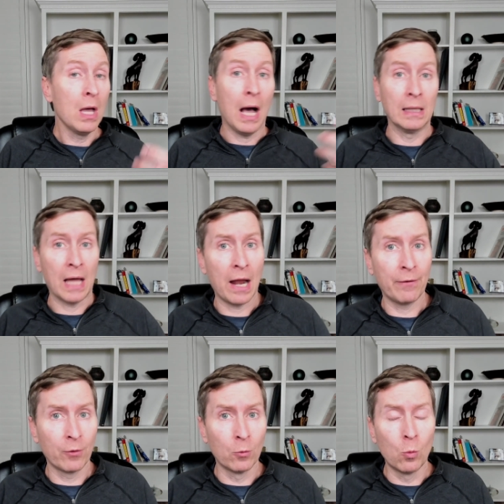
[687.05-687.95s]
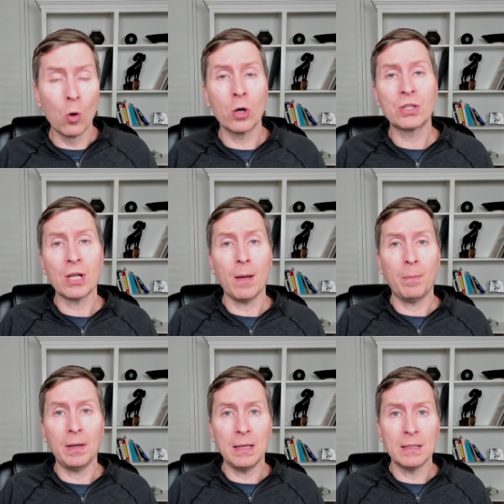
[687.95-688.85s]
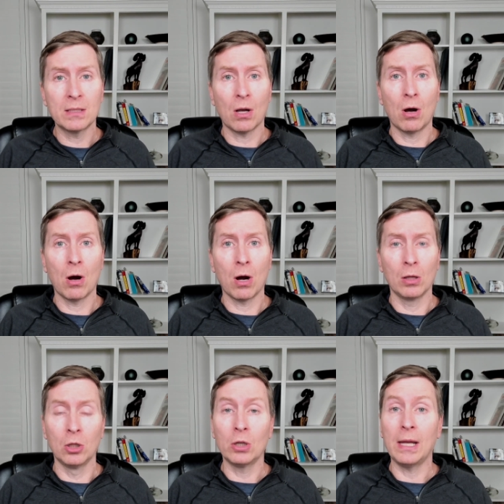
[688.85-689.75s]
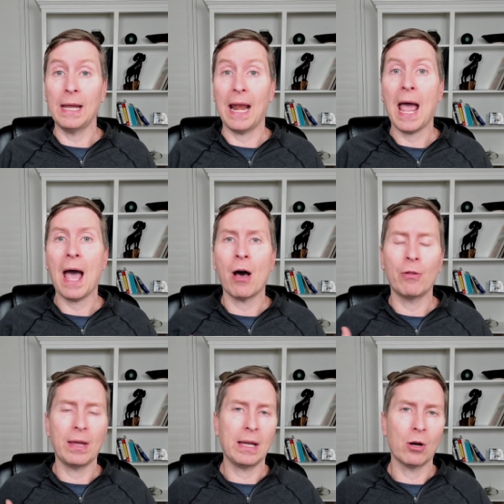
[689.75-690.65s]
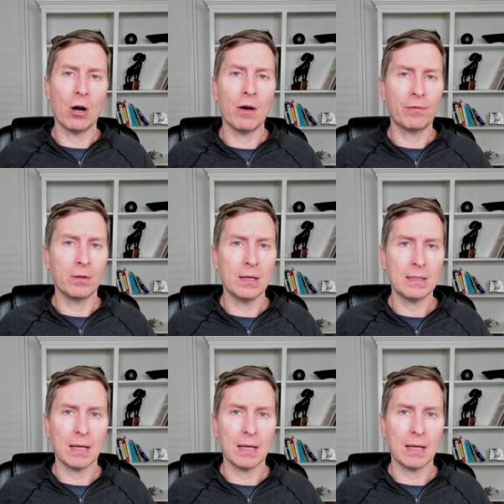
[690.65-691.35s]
A lot of rewards companies are looking at how they can offer this.